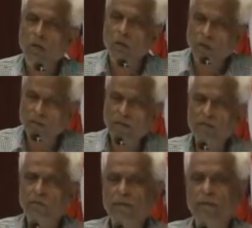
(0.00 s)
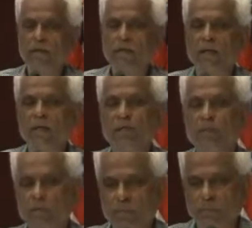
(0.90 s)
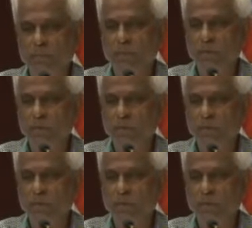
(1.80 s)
non-speaking English people.